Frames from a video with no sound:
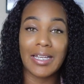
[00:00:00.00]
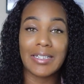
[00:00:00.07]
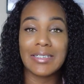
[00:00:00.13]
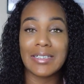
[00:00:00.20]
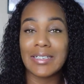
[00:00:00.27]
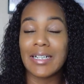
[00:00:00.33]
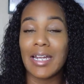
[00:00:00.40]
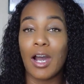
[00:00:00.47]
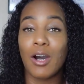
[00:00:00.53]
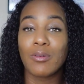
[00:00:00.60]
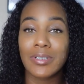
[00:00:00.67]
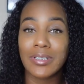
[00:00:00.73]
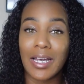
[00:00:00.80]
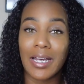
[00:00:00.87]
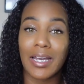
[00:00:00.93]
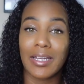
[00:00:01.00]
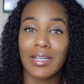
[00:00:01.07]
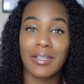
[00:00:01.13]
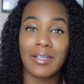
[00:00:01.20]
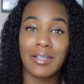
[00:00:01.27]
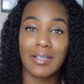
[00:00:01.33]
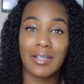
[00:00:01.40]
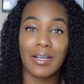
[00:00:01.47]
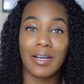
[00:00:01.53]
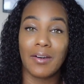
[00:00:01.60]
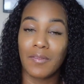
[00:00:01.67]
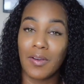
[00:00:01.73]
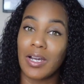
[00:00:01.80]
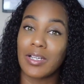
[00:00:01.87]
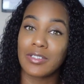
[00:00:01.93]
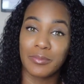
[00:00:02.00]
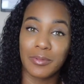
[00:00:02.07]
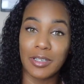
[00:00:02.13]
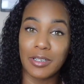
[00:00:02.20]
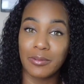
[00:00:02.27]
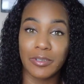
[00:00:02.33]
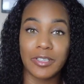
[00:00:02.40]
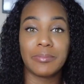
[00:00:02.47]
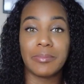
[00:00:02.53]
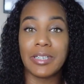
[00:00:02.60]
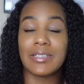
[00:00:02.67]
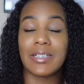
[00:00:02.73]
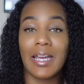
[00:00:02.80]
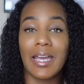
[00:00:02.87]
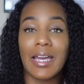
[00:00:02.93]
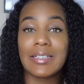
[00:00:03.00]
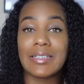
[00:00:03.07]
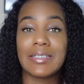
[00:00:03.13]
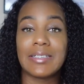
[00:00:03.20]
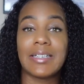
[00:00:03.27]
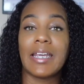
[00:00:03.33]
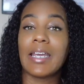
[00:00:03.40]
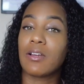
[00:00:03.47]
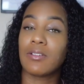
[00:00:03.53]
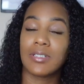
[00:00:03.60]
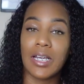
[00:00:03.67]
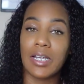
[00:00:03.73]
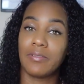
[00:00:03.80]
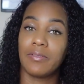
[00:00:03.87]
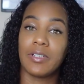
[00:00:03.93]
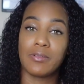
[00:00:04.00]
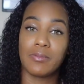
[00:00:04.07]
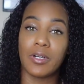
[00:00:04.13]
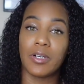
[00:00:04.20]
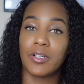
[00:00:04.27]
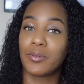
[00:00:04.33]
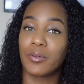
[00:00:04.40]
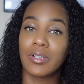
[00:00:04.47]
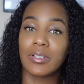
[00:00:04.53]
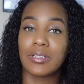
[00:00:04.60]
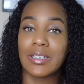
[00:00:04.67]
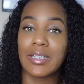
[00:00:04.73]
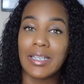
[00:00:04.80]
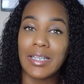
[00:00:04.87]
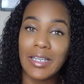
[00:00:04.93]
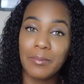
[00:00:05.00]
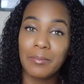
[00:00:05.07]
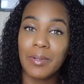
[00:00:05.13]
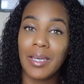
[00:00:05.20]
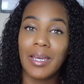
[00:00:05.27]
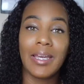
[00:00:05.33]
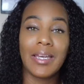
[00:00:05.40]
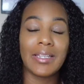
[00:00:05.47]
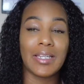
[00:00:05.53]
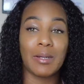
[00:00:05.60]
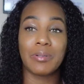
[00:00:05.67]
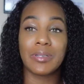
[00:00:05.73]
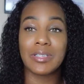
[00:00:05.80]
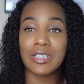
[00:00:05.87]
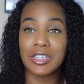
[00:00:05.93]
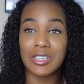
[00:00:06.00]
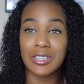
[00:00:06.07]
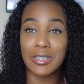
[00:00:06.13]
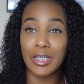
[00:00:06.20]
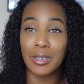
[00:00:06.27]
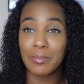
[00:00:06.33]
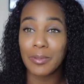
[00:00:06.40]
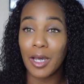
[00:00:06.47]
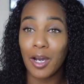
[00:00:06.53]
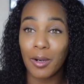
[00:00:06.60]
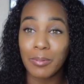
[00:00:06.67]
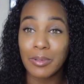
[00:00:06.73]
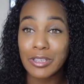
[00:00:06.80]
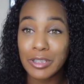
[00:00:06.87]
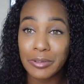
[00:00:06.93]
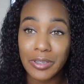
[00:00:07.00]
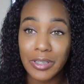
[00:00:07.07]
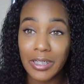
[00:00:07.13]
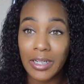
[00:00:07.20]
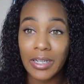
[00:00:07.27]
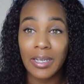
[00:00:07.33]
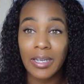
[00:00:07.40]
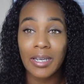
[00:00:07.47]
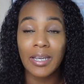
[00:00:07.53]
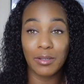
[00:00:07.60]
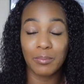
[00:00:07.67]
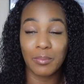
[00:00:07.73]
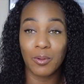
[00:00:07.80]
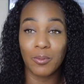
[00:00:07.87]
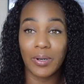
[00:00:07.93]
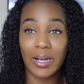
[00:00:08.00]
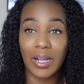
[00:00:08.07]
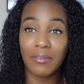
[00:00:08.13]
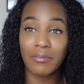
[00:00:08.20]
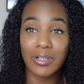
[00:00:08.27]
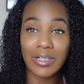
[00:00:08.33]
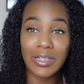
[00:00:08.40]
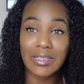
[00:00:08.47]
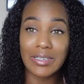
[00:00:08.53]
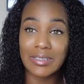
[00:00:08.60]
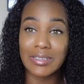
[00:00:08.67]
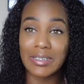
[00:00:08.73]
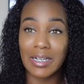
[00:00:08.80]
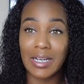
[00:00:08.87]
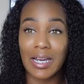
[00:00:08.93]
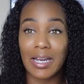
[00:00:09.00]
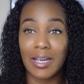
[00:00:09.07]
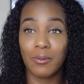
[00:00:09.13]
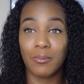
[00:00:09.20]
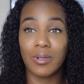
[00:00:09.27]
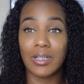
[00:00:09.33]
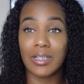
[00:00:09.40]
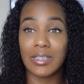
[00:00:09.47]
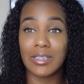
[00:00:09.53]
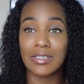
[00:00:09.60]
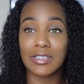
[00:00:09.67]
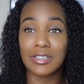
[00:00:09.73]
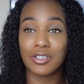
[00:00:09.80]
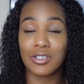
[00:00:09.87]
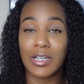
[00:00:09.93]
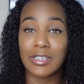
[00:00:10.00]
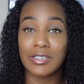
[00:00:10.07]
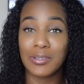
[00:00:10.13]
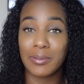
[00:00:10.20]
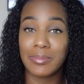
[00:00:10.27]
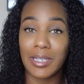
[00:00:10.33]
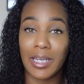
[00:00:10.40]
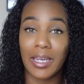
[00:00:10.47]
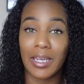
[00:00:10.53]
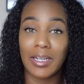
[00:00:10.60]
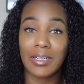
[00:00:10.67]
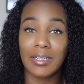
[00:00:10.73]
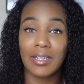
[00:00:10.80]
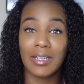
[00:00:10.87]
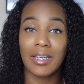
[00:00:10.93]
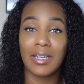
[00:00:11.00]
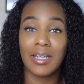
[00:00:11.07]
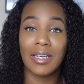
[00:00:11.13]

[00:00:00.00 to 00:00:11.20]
I did it outside of God's will, which means I had to stay outside of his will in order to keep that position, keep that opportunity, keep whatever it is that I was trying to obtain.